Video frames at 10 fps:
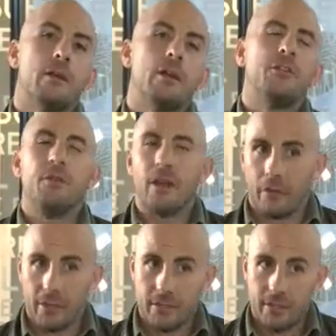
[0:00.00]
it
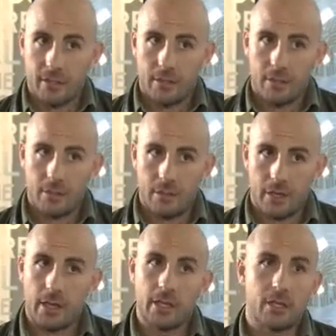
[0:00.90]
varies.
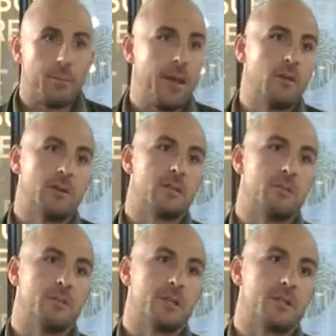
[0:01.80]
And it can depend on your
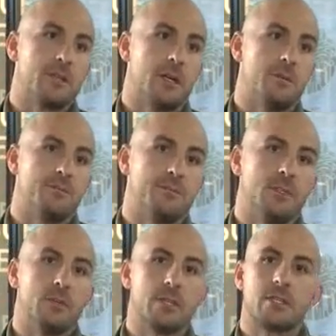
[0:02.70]
subject.
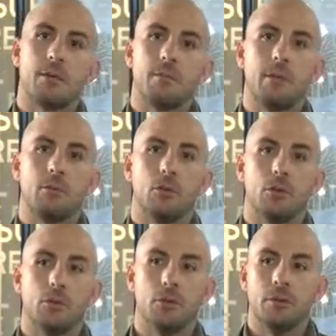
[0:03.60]
You'll get some people
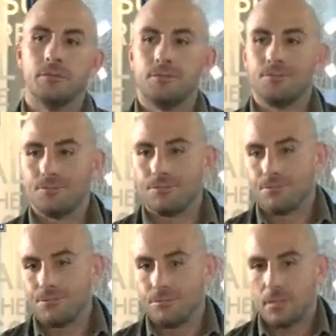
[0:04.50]
who
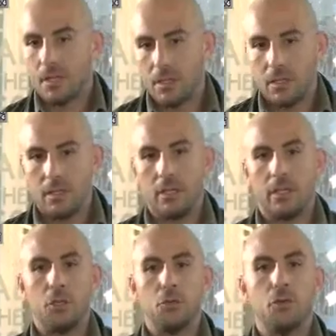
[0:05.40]

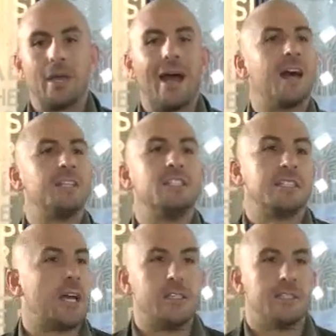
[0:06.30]
you can't
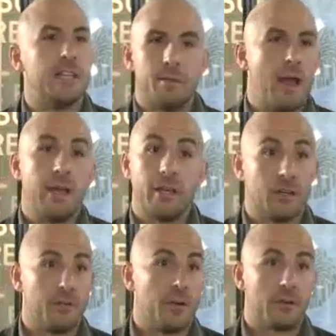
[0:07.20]
dictate to them how you're going to
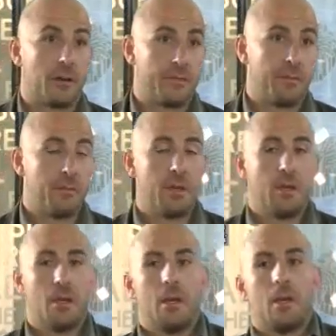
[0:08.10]
photograph them.
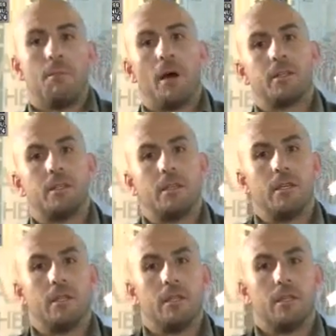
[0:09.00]
But
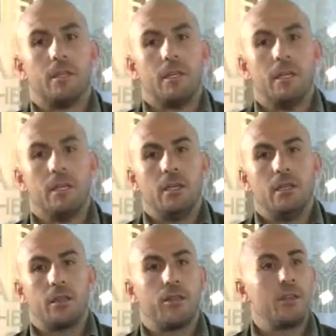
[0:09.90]
the
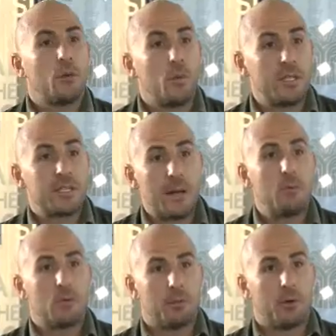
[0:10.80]
thing that we
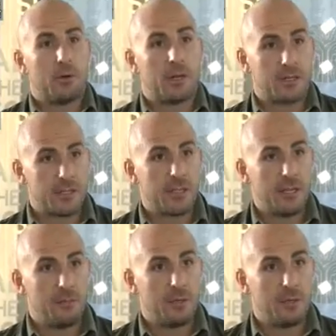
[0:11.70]
stumbled upon as a team